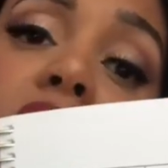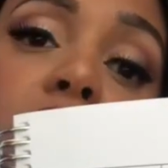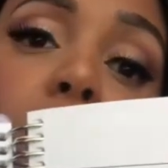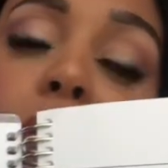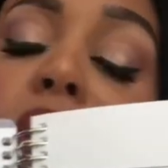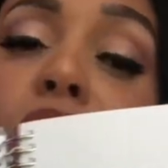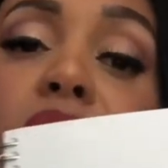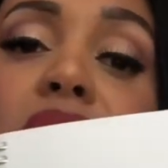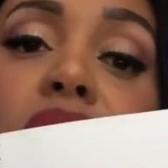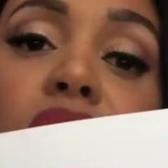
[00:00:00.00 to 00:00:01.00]
So, I mean,
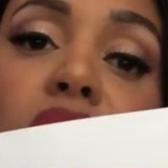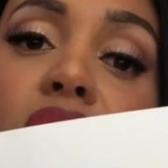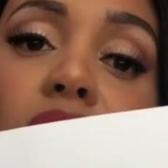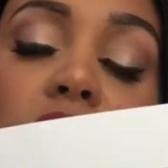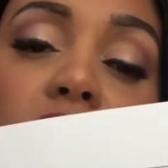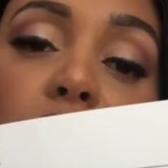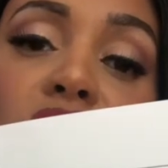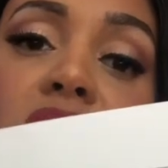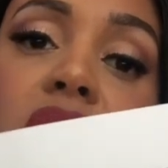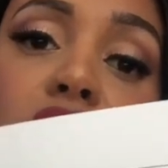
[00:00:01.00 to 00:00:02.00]
whatever, you know,
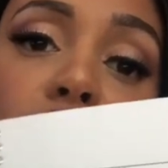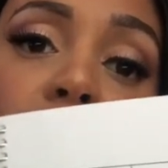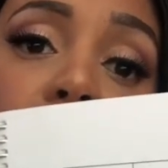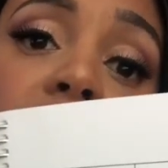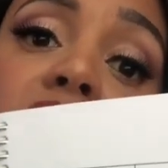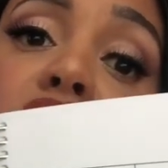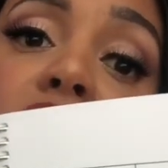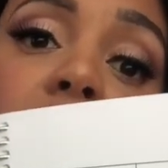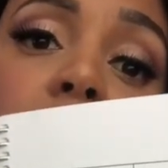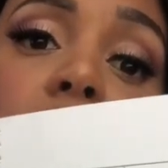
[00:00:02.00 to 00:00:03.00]
subjects that you're going to be
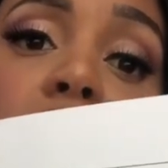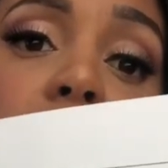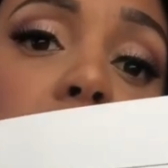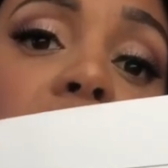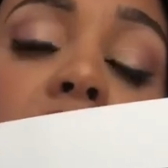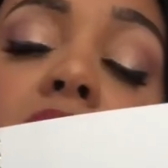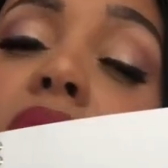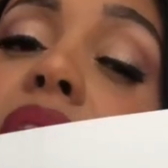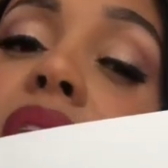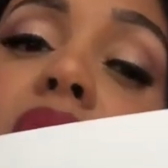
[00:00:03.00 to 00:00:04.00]
teaching. I don't know, this could be
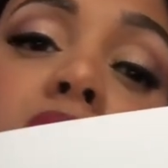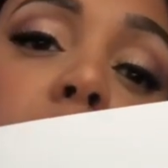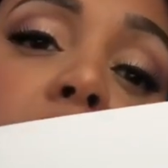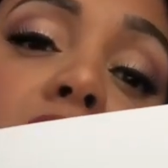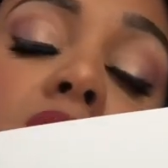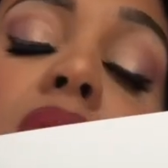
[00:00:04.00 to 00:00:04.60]
ELA, this could be